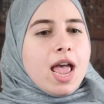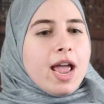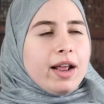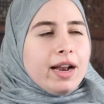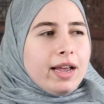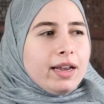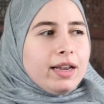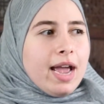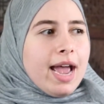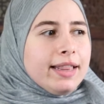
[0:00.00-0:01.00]
and
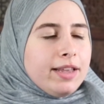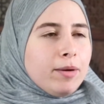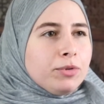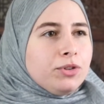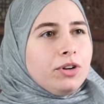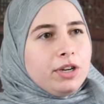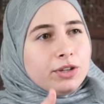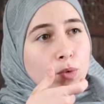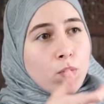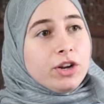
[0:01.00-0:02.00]
I had the opportunity
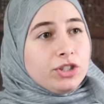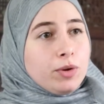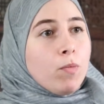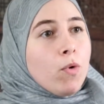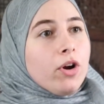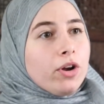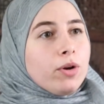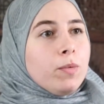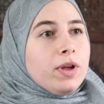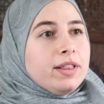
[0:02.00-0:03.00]
to watch him work
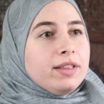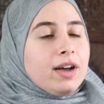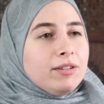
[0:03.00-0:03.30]
with